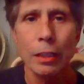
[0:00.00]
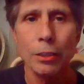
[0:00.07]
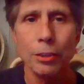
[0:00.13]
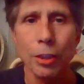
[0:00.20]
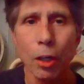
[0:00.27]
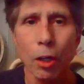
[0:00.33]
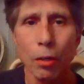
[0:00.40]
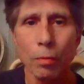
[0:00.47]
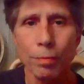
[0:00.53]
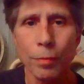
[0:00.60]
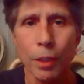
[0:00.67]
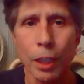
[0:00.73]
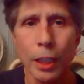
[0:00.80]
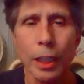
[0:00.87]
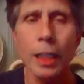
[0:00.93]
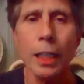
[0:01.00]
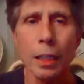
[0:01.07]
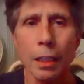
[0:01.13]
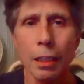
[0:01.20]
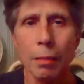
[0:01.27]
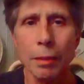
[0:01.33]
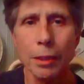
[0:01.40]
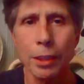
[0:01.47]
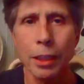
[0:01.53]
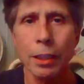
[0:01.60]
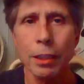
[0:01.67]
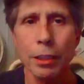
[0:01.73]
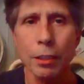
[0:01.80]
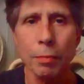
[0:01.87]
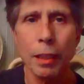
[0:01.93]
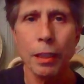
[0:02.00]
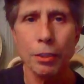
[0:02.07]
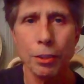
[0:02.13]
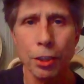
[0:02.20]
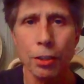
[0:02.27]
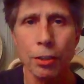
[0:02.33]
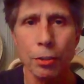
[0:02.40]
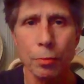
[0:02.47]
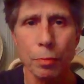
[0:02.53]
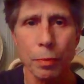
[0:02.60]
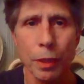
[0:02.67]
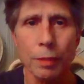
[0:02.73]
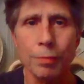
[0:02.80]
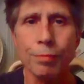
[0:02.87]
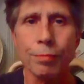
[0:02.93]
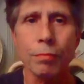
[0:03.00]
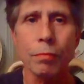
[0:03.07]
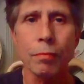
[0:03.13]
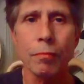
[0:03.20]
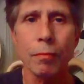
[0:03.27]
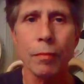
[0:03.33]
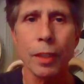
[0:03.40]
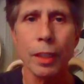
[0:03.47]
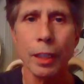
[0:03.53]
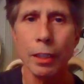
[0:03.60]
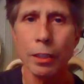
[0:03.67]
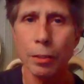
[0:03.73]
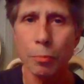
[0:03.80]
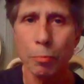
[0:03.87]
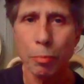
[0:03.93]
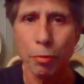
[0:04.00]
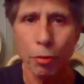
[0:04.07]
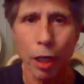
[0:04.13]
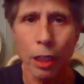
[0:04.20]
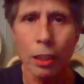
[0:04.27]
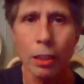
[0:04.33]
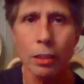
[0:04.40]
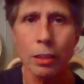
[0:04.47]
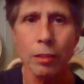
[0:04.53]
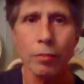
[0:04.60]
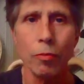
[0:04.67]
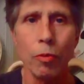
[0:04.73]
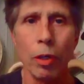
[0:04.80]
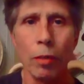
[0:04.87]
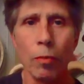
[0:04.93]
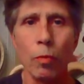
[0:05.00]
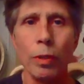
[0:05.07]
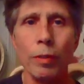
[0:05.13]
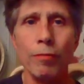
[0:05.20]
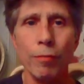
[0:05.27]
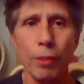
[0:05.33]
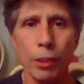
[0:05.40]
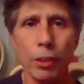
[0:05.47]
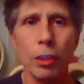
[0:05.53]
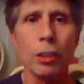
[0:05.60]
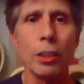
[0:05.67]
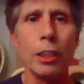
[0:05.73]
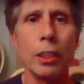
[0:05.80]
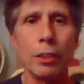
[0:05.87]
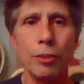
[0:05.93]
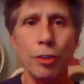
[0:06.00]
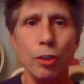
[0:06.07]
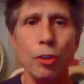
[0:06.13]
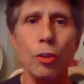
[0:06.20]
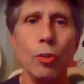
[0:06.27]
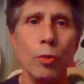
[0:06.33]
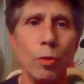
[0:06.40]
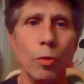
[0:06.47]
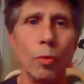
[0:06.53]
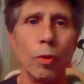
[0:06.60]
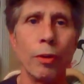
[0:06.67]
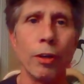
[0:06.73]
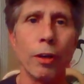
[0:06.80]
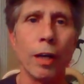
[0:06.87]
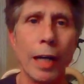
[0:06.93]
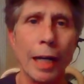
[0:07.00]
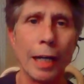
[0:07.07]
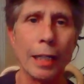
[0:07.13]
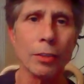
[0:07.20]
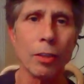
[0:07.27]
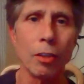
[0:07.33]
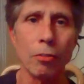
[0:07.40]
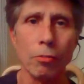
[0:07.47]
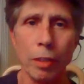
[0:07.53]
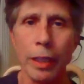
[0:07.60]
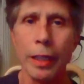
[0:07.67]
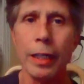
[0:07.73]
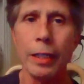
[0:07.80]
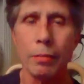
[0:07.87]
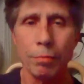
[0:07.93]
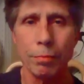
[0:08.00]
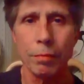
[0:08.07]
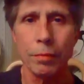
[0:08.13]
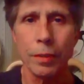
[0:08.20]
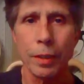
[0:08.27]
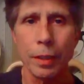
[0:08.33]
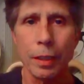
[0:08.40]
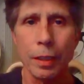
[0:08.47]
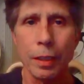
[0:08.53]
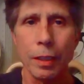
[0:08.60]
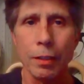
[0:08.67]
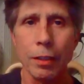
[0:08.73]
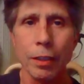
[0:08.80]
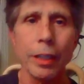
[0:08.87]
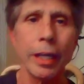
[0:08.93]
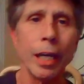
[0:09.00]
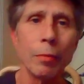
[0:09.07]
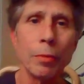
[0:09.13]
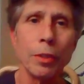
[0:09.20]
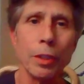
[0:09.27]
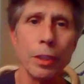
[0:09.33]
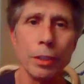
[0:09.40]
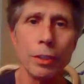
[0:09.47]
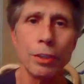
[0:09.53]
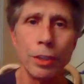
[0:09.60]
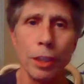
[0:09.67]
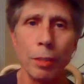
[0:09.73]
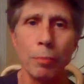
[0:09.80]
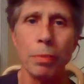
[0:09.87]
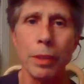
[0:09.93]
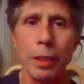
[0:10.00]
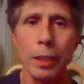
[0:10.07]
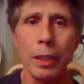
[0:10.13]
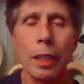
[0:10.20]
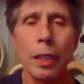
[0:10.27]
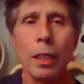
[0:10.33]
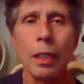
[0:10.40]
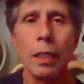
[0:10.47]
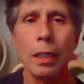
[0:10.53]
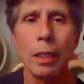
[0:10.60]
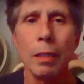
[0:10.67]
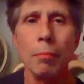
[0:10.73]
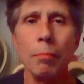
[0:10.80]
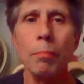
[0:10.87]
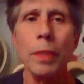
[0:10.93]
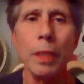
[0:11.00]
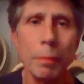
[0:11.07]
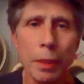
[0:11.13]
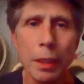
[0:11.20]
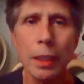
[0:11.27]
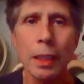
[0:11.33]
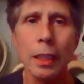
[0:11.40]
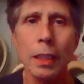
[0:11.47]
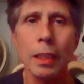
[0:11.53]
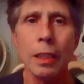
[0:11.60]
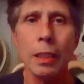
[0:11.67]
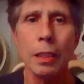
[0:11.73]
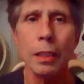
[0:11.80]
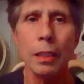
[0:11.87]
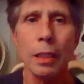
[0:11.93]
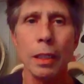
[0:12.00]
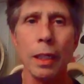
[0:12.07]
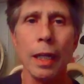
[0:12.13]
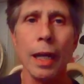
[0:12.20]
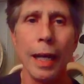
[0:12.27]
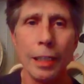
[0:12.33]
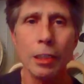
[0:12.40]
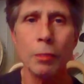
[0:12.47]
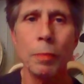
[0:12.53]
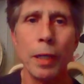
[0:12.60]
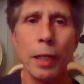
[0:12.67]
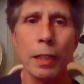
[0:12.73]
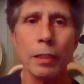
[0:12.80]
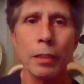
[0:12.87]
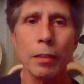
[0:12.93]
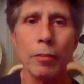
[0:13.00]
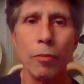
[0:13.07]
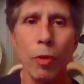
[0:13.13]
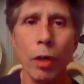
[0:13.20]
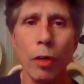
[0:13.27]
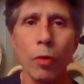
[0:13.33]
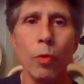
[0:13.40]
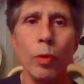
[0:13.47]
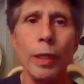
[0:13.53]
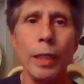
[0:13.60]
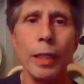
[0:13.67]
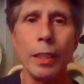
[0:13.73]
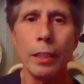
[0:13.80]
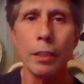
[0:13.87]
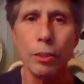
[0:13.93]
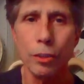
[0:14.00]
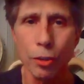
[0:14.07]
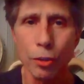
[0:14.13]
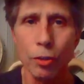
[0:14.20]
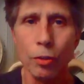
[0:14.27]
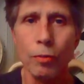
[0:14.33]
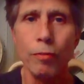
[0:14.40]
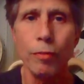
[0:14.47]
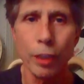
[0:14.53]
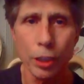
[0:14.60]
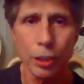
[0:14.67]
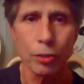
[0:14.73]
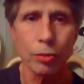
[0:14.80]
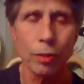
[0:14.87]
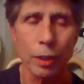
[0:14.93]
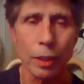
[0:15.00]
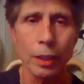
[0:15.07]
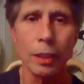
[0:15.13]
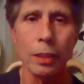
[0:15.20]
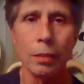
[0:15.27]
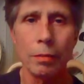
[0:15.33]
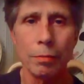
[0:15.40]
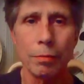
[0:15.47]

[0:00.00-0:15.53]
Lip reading: So again, let me say this about shutter speed. It is a product of what we physically do with our eyes already. The camera is simply mimicking an aspect of what we can do visually,